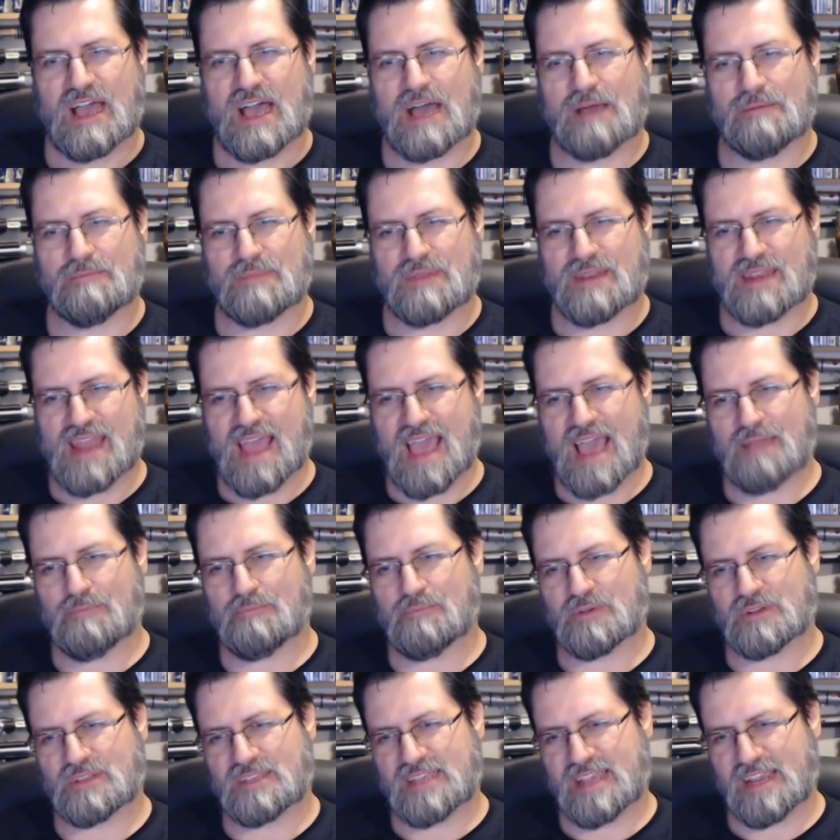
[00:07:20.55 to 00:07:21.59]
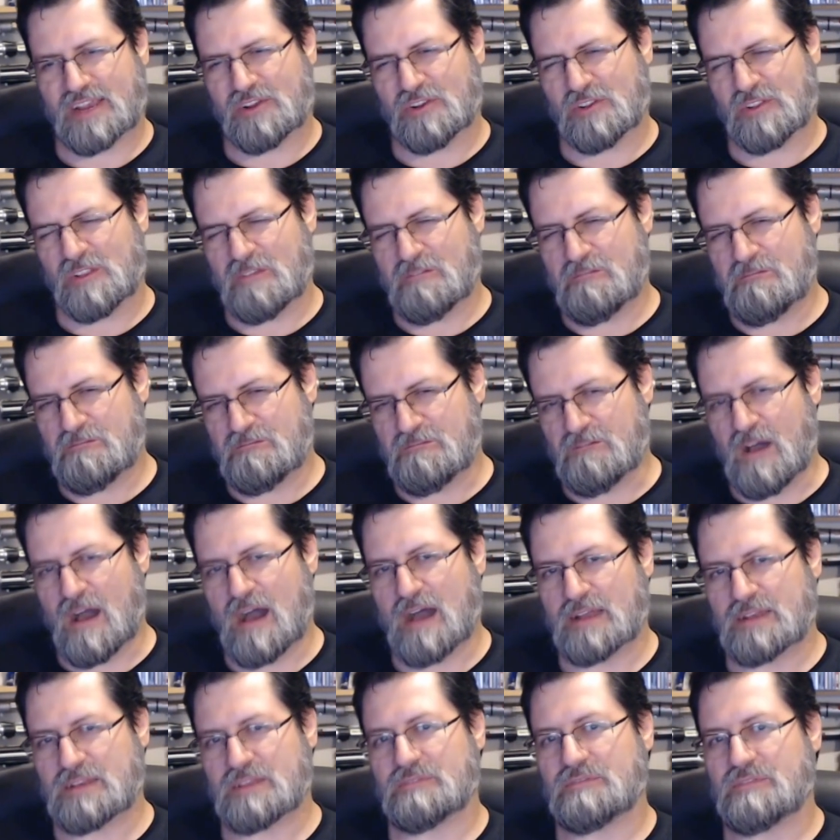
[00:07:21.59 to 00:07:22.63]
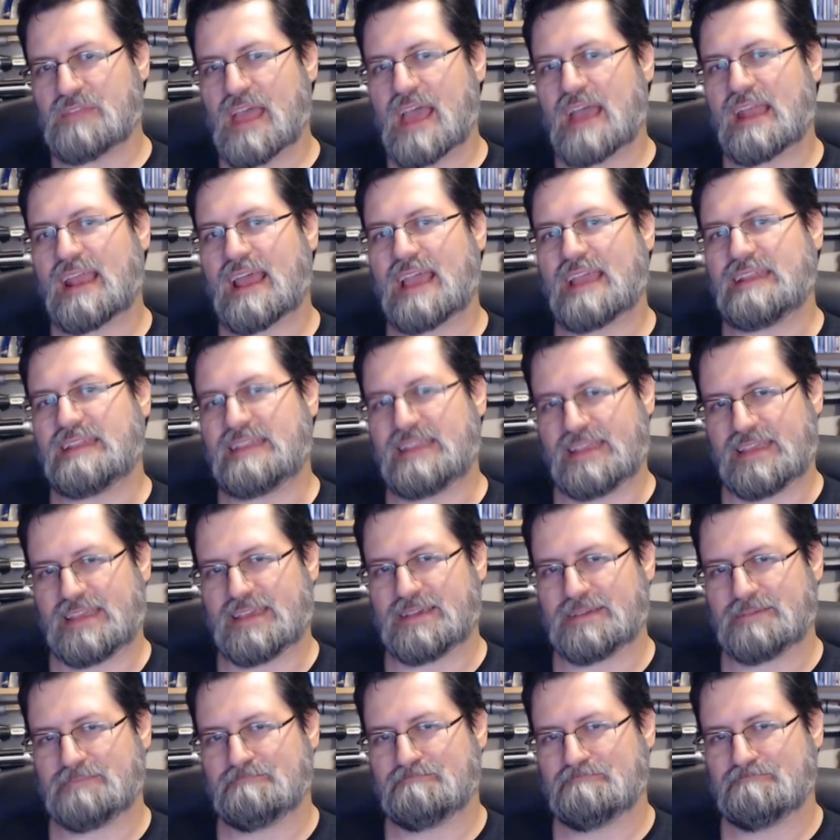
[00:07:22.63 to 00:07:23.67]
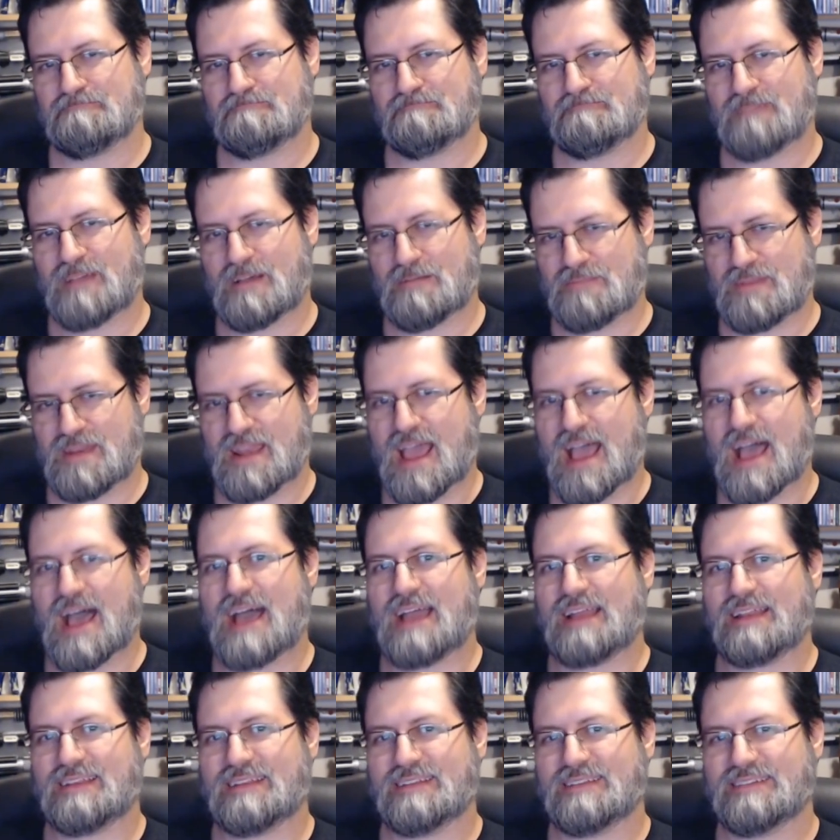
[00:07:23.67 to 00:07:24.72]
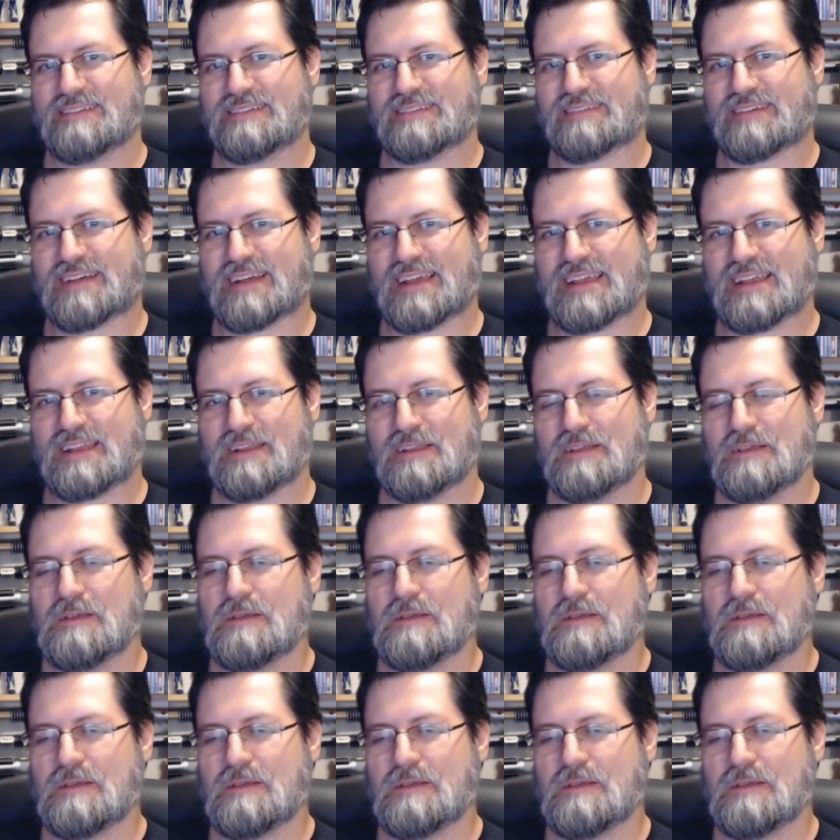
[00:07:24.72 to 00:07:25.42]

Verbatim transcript: I'm not particularly fond of that idea. I'm not, right?